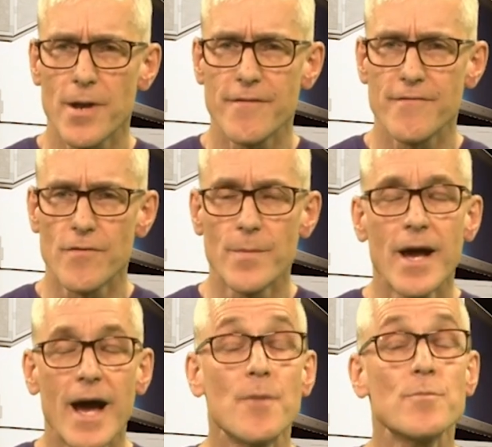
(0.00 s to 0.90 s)
platform.
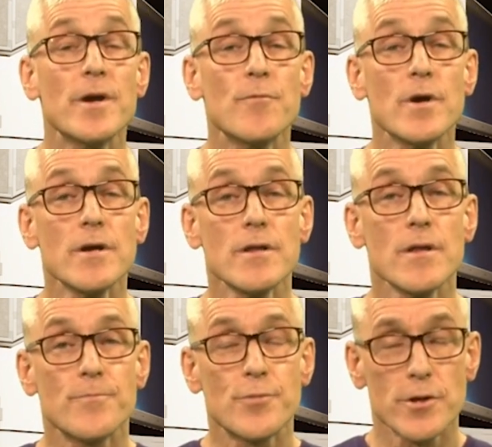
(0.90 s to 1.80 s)
And we
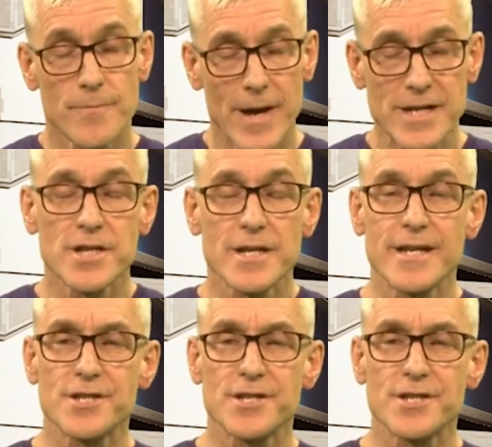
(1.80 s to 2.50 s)
will programmatically